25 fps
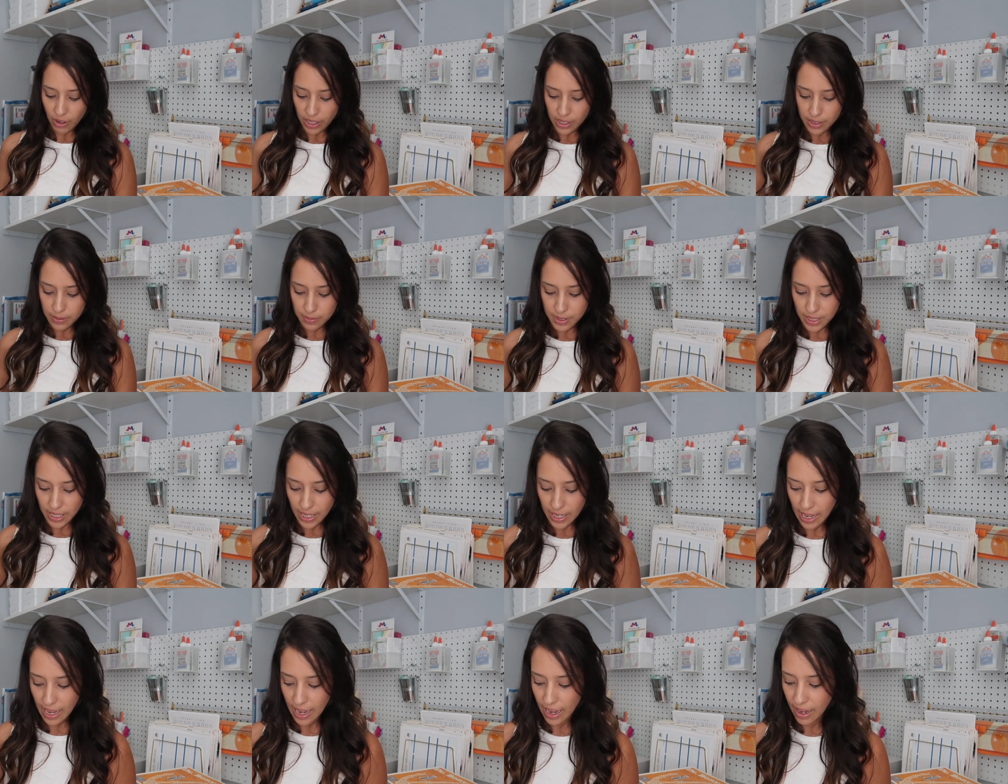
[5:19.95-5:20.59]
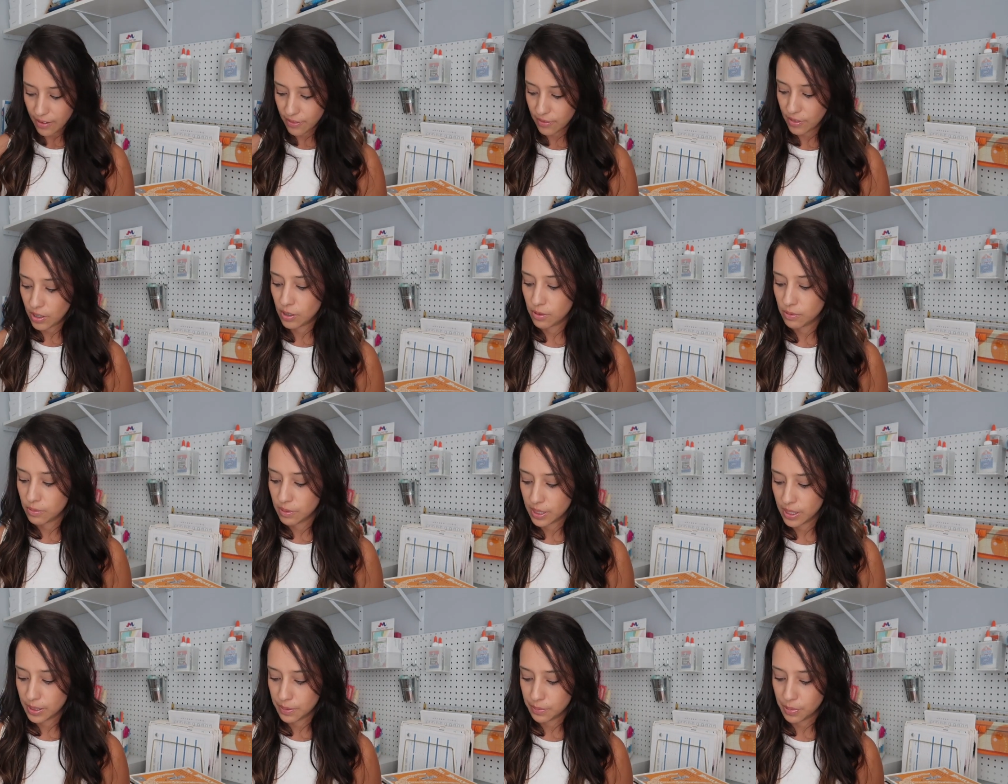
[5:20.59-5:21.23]
items I have
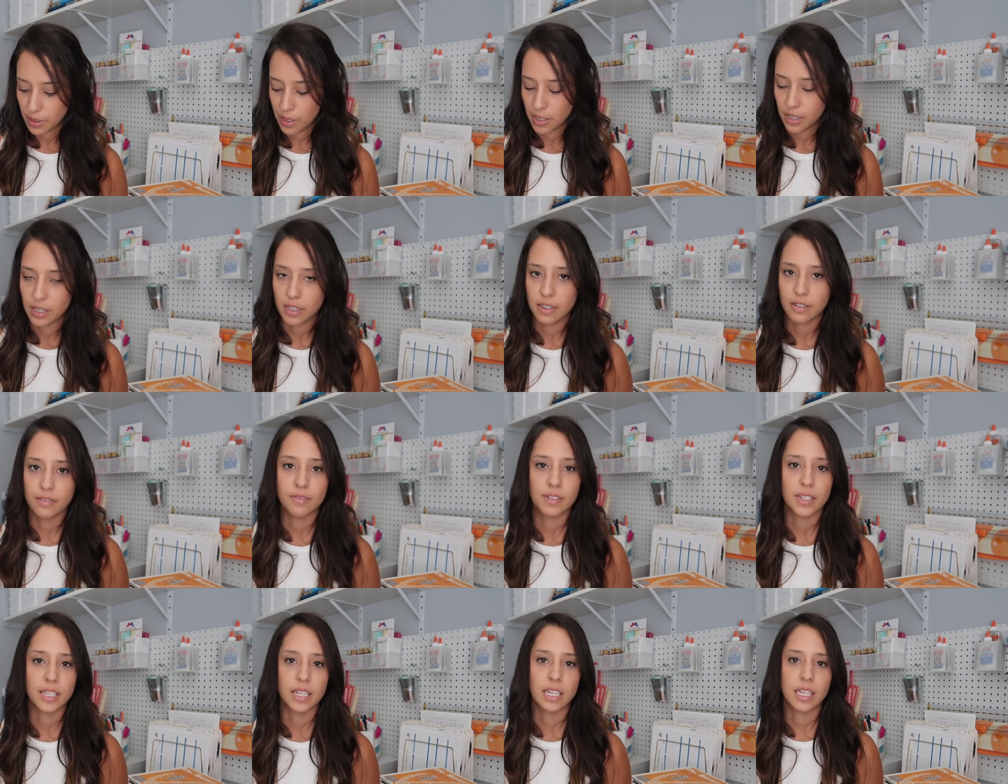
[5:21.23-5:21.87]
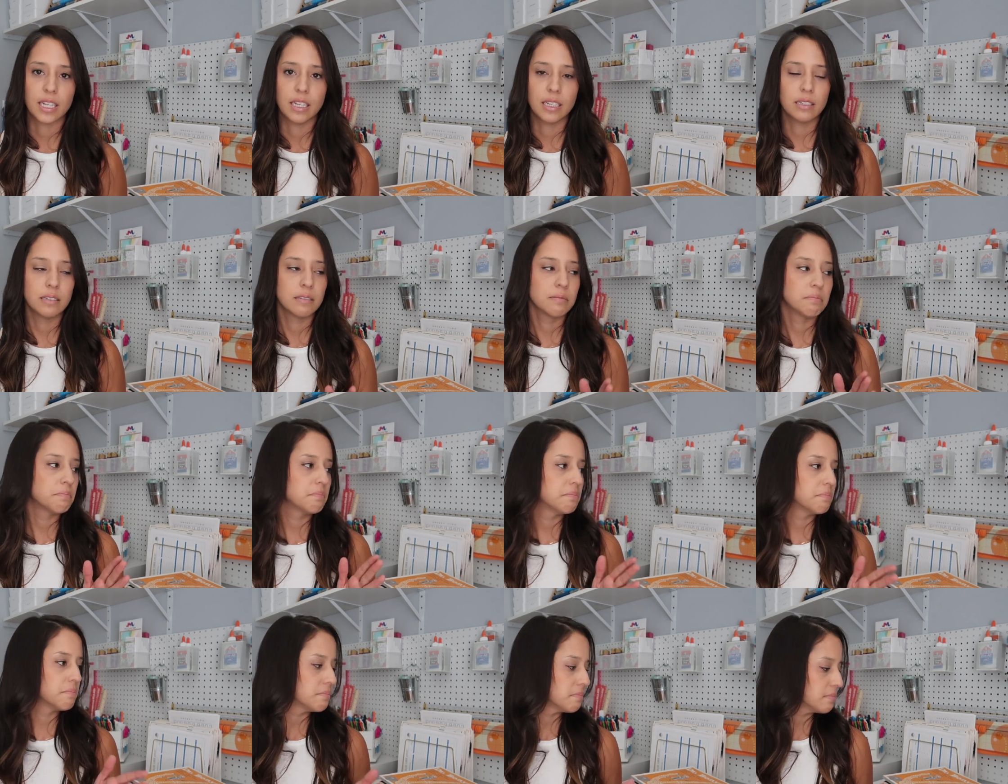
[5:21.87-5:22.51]
aren't really part of any,
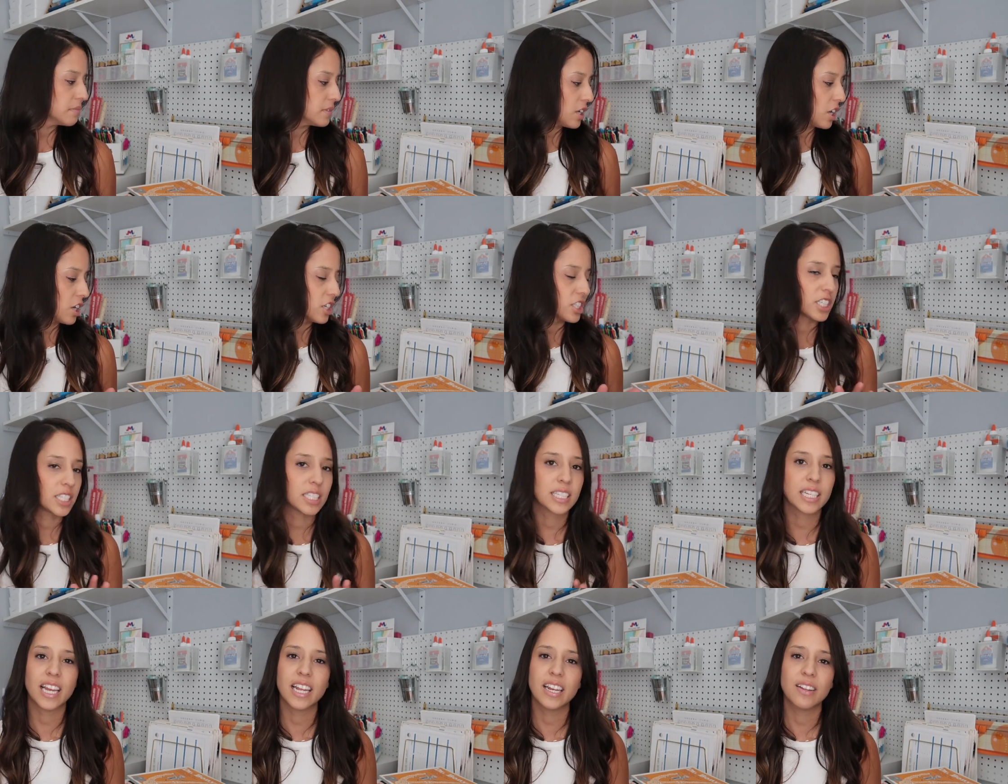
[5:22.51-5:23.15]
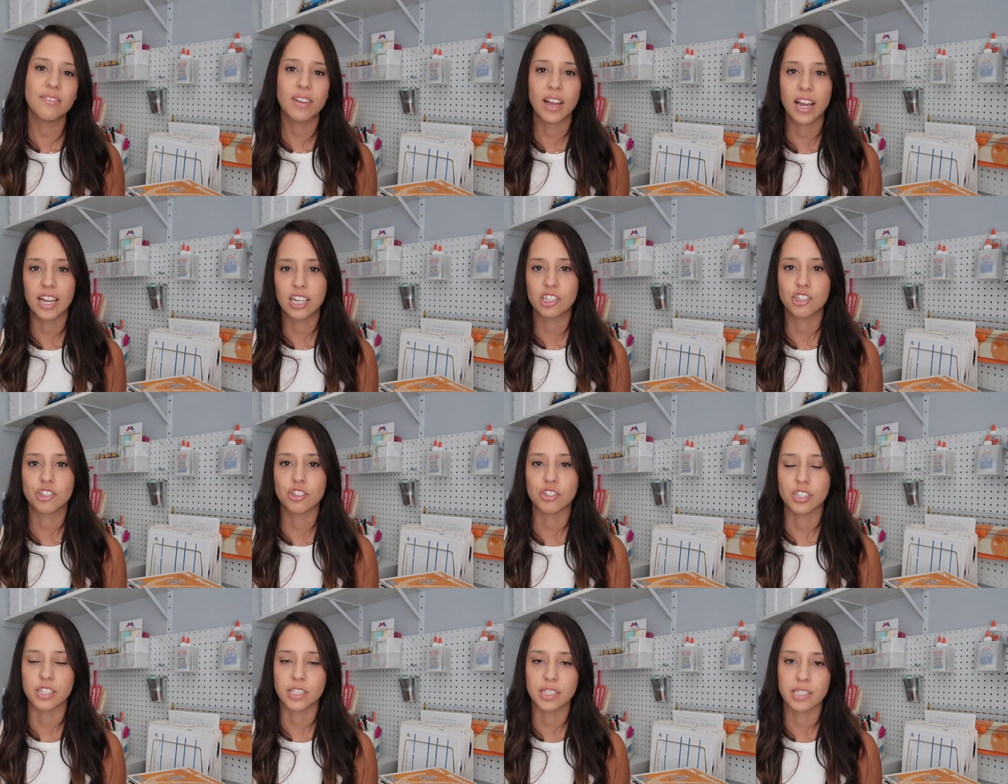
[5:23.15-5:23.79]
are just kind of
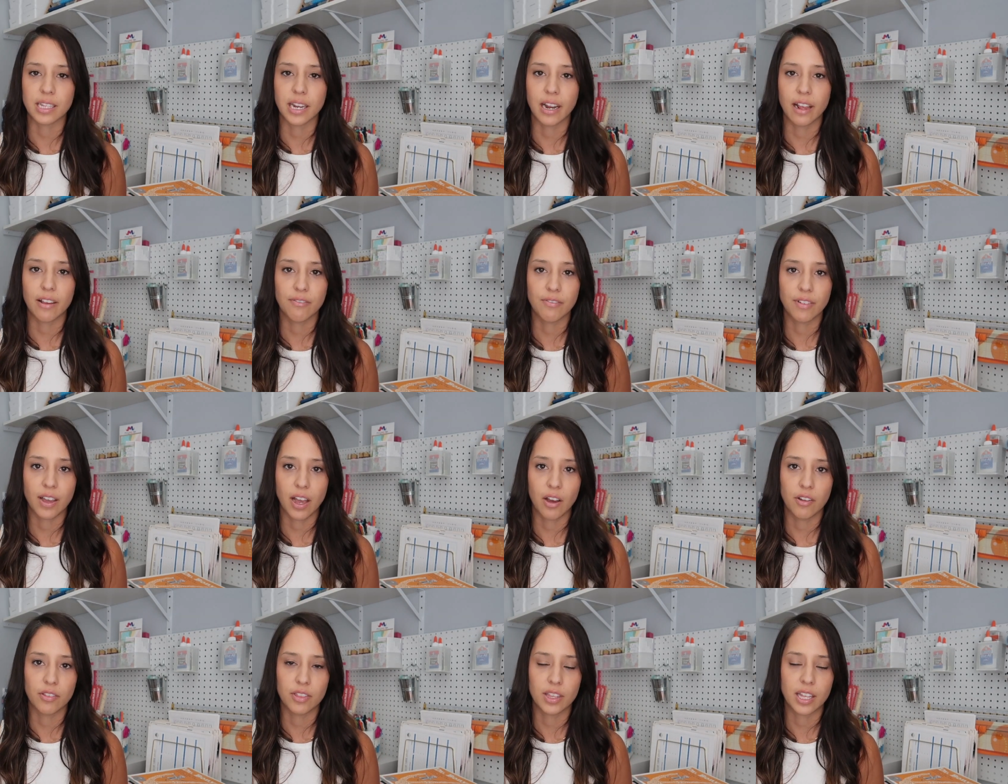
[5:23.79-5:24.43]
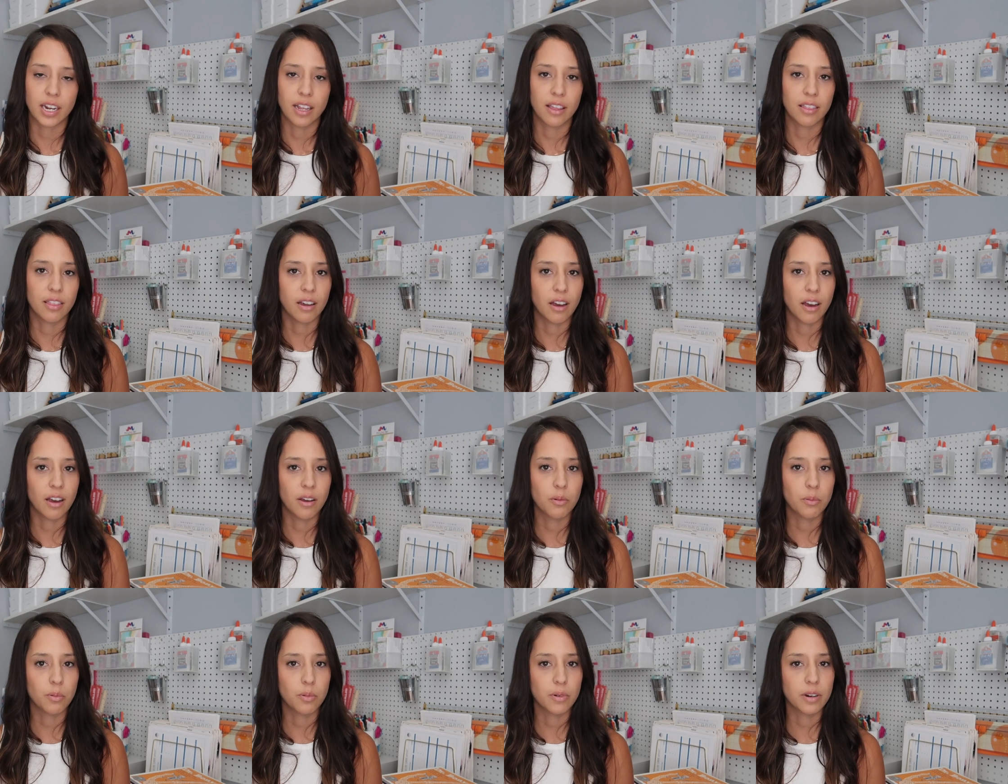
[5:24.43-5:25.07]
extras that I found that I
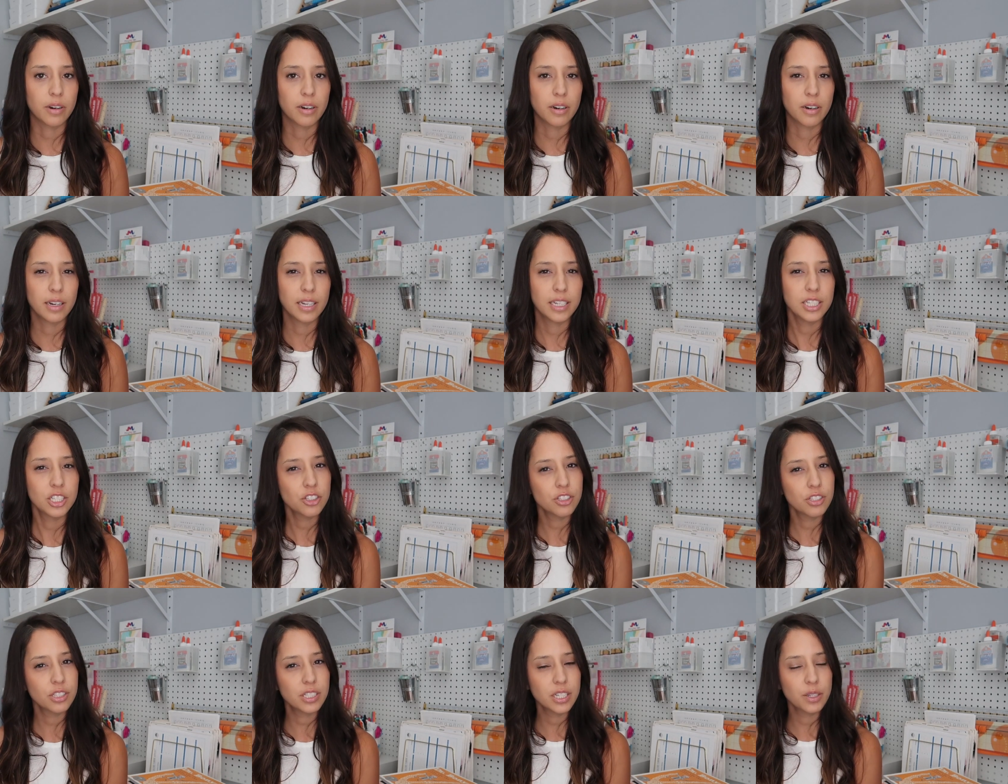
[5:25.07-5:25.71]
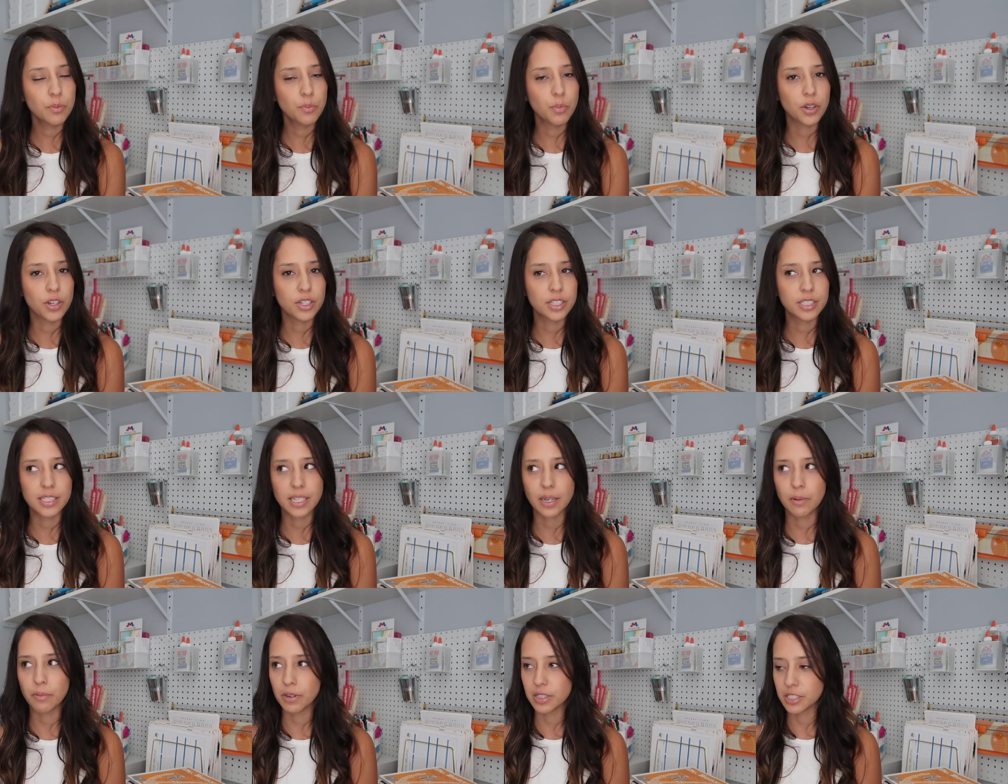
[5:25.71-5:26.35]
thought were interesting
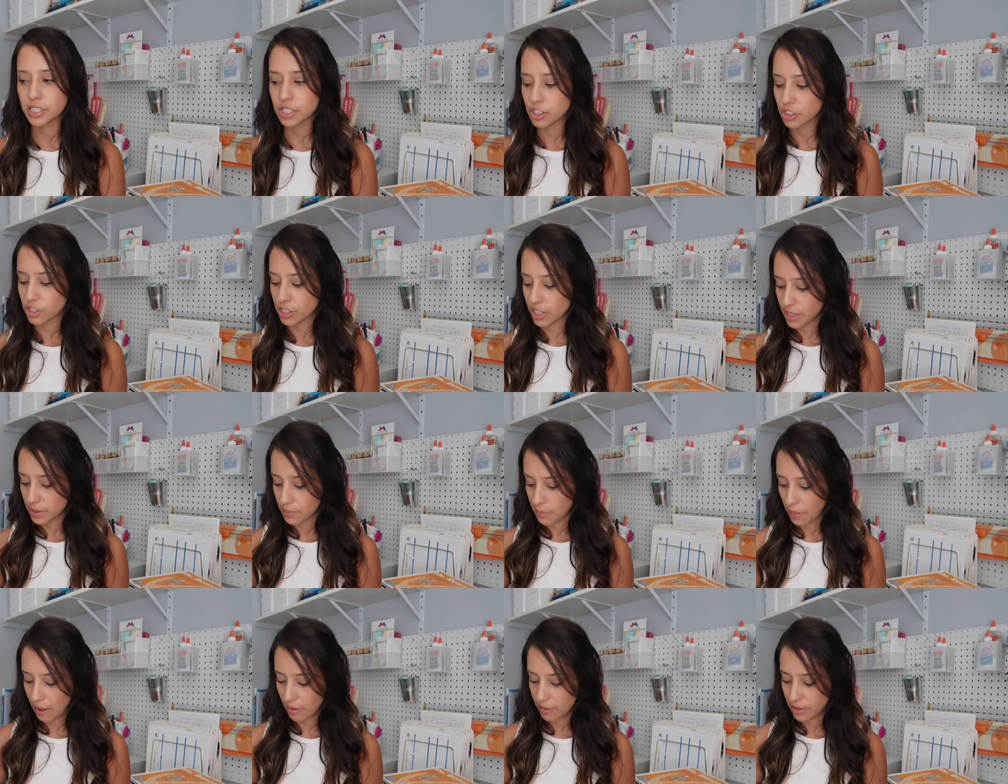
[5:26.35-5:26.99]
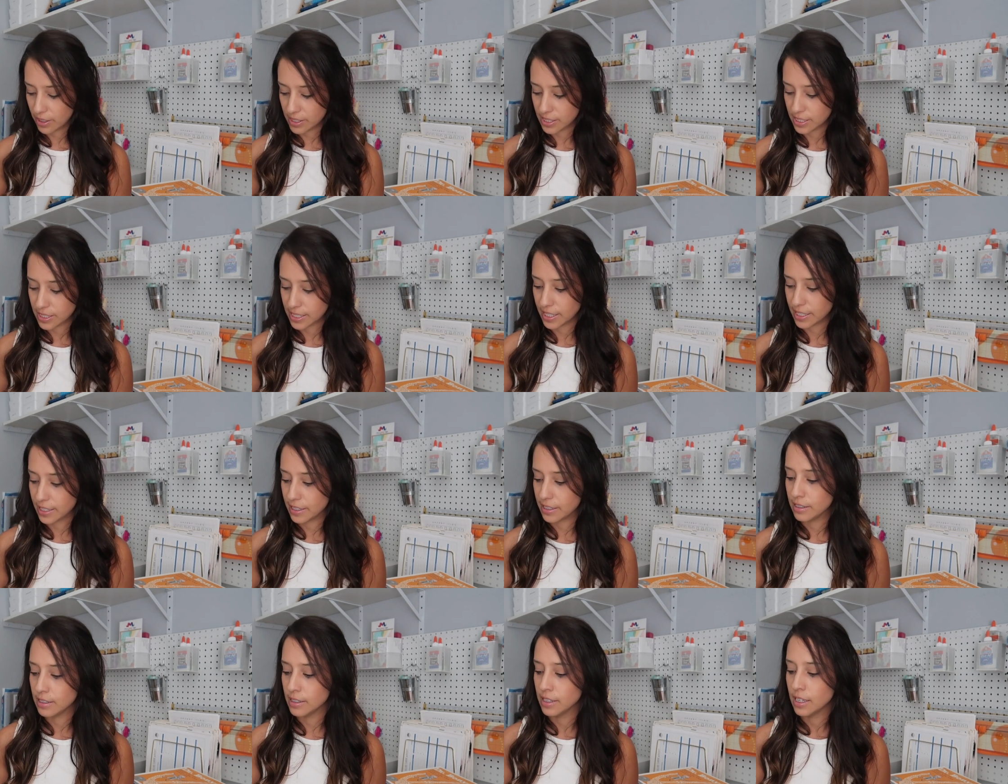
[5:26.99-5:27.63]
books. I wanted to try them out this
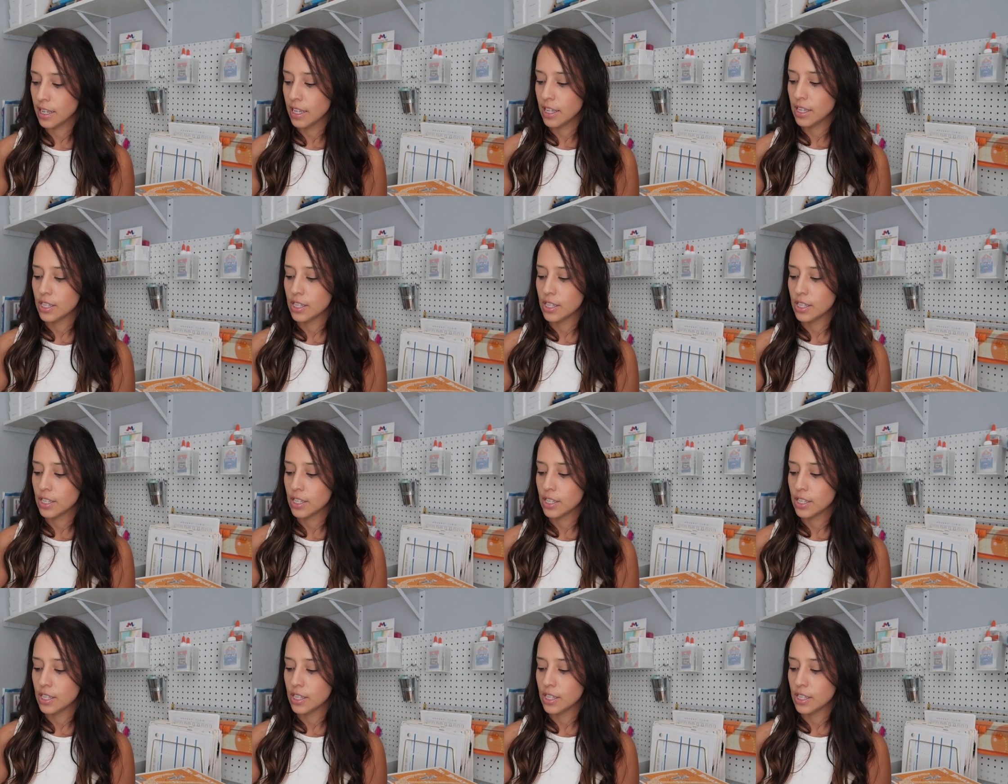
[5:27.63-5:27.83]
year.